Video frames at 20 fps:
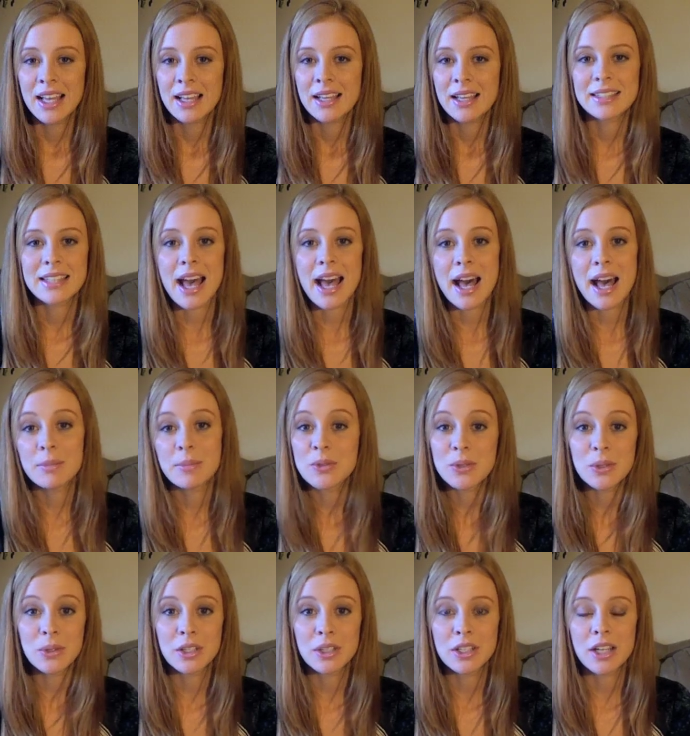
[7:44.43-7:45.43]
it's
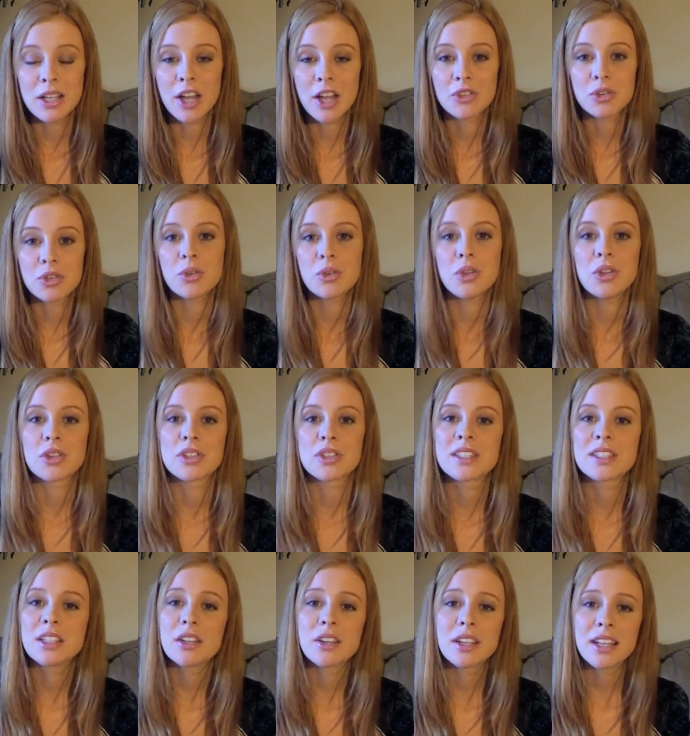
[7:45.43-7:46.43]
absolutely not true. You're
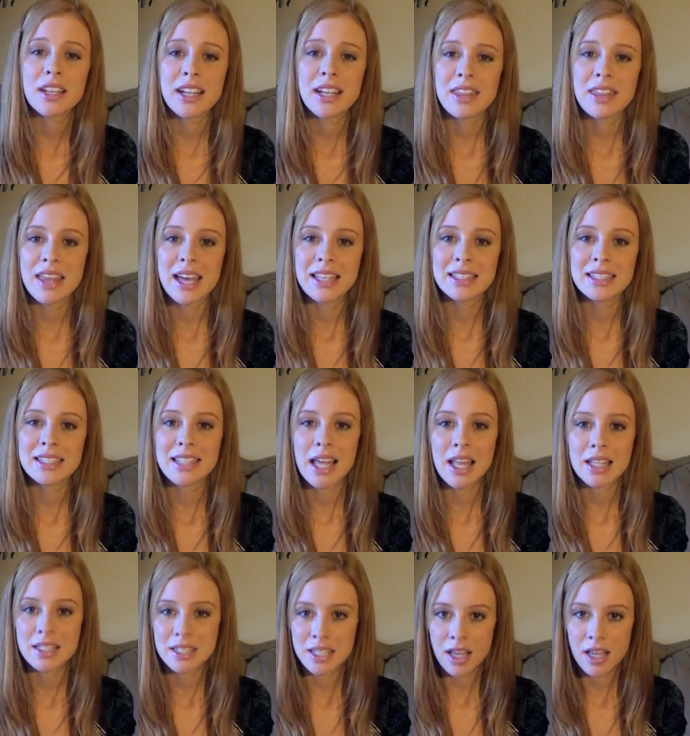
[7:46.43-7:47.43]
still going to get that
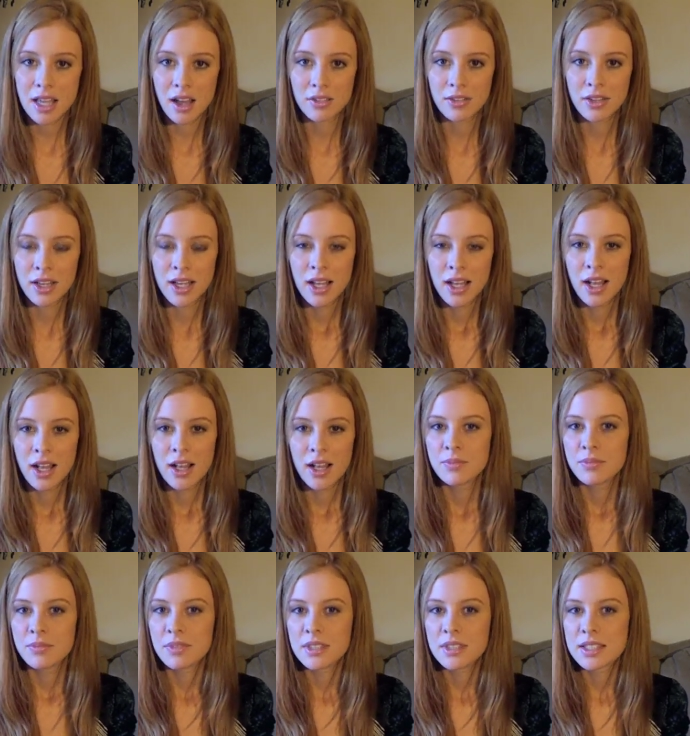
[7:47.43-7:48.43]
sense of
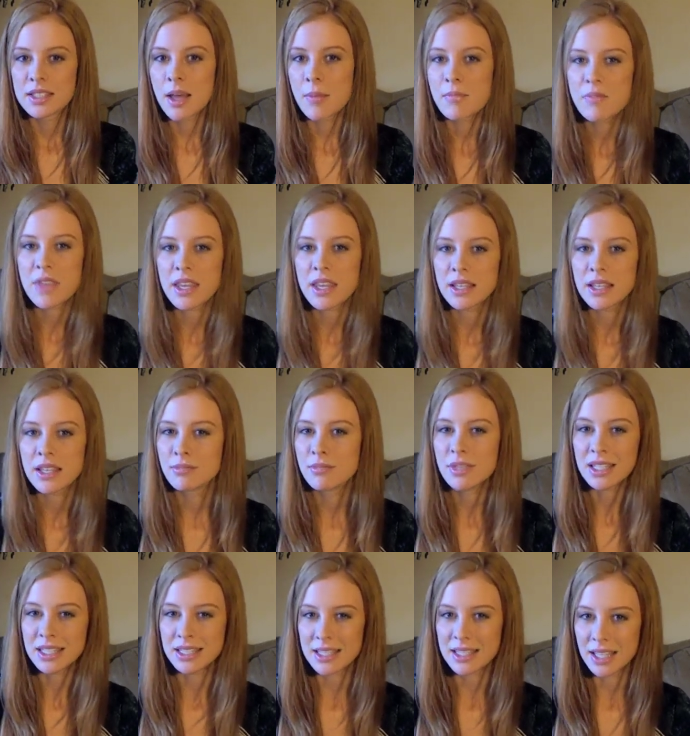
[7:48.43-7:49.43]
something's
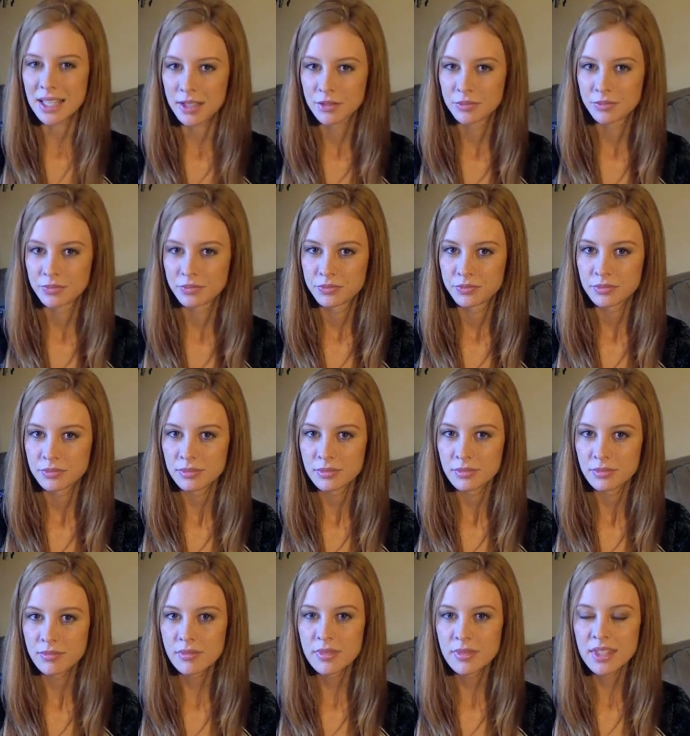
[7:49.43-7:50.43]
missing.
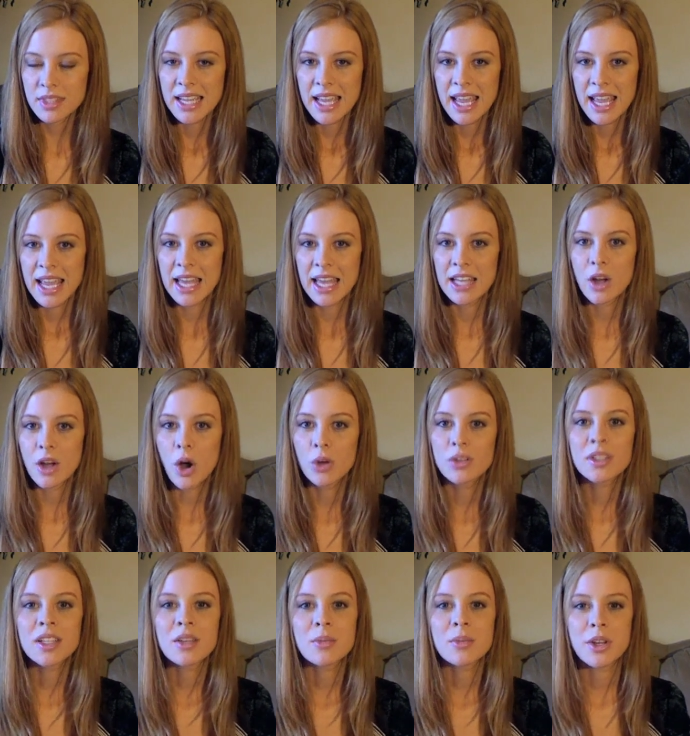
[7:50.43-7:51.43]
And
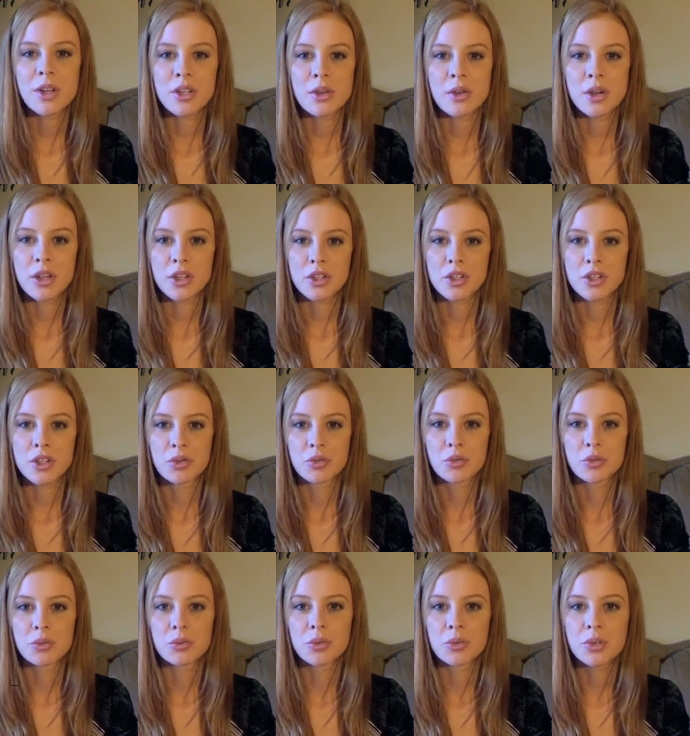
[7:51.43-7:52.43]
only when you can
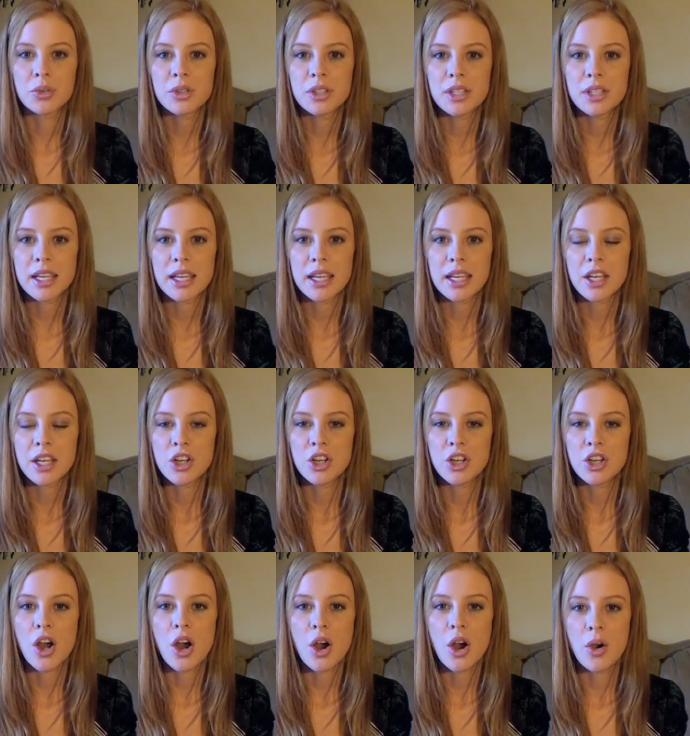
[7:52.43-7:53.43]
truly
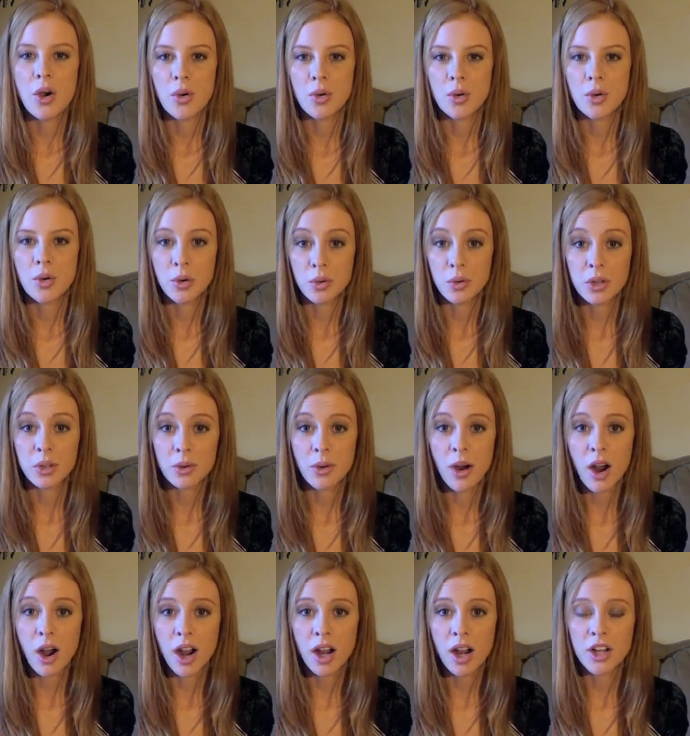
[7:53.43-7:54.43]
know who you
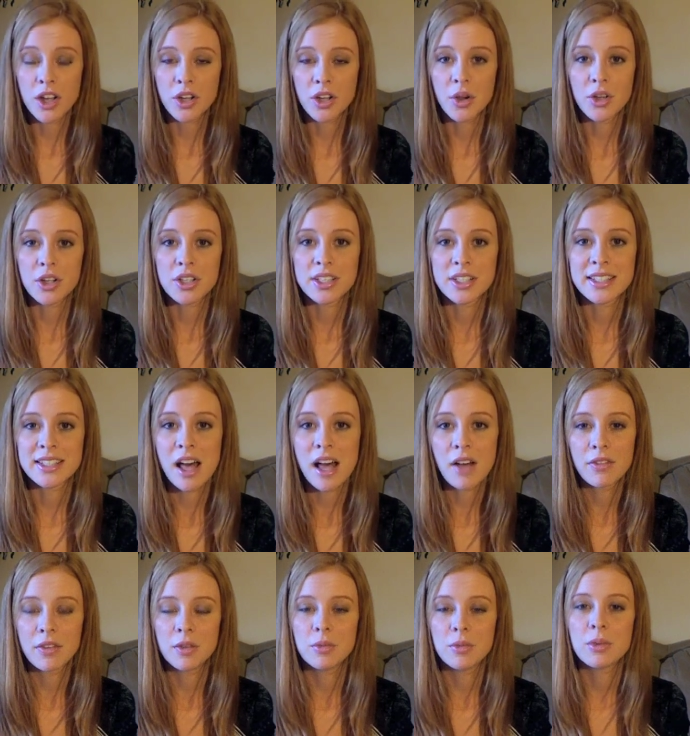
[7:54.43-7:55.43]
are and know
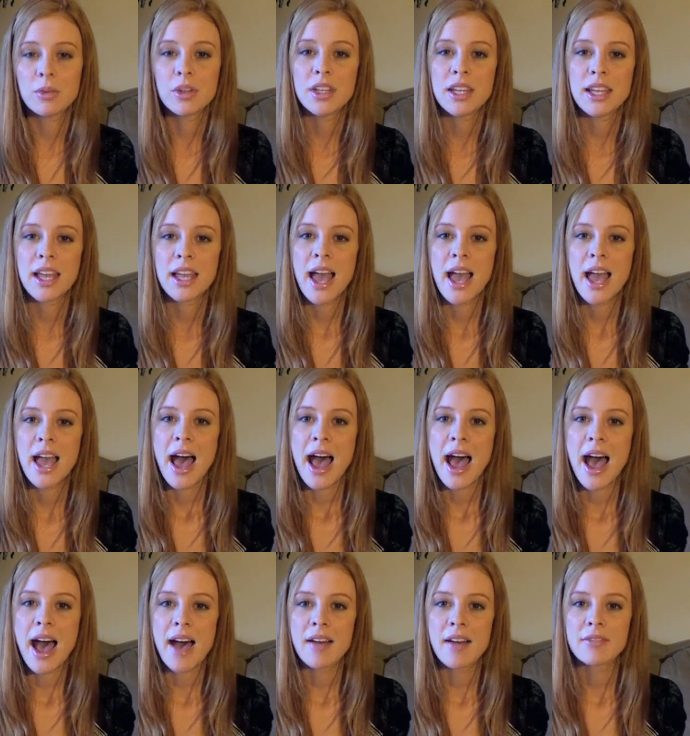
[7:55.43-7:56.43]
yourself and really
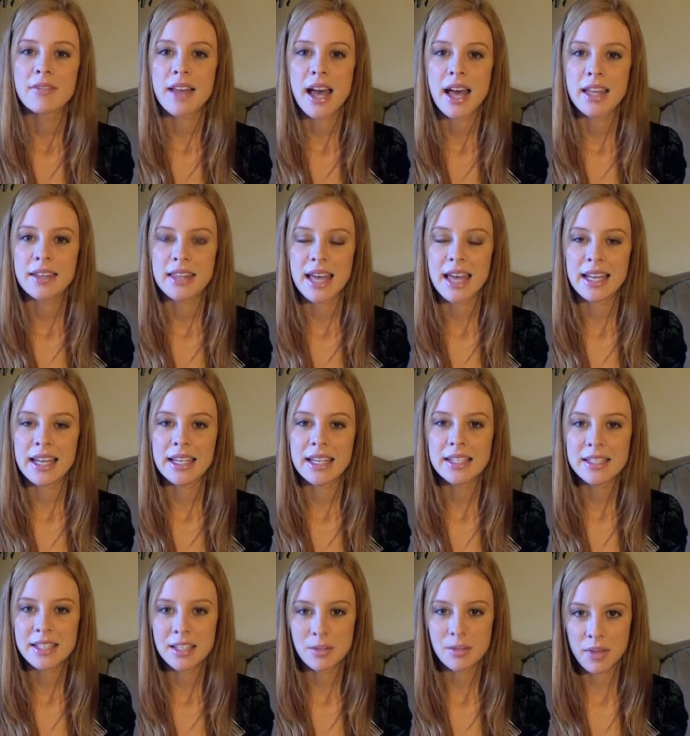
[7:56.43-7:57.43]
have that, that
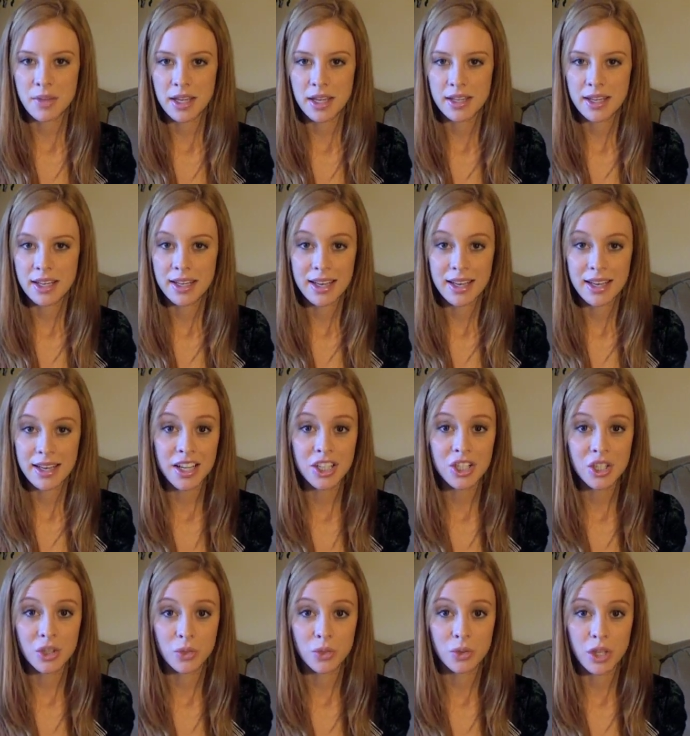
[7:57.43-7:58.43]
intimate
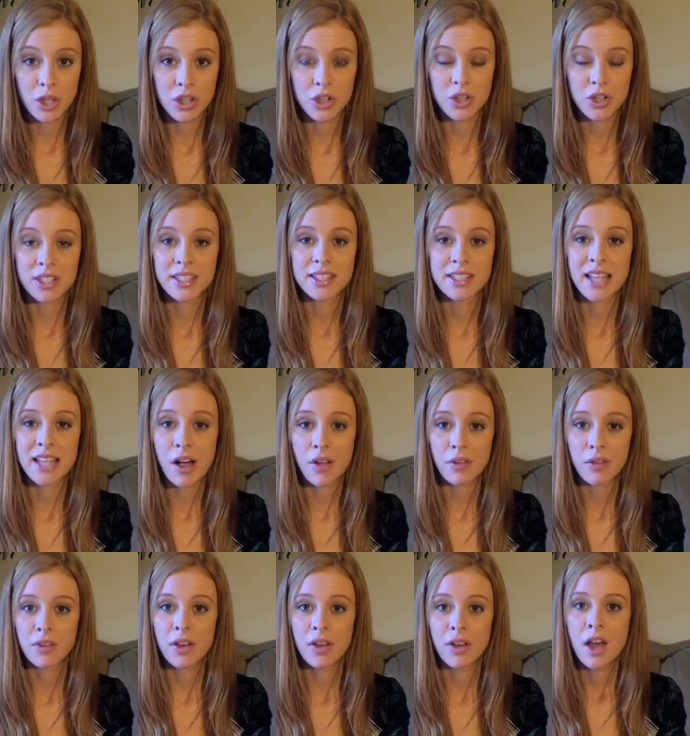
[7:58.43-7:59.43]
connection with
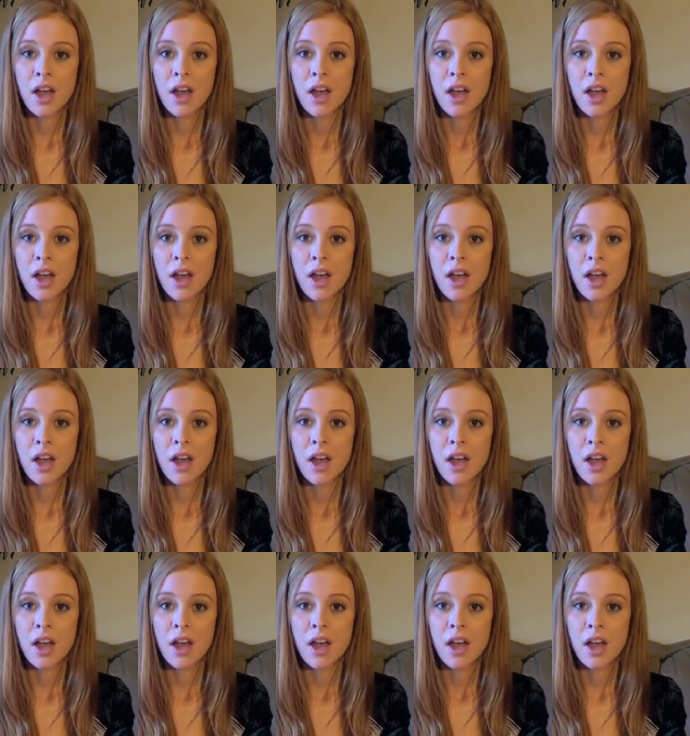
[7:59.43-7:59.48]
yourself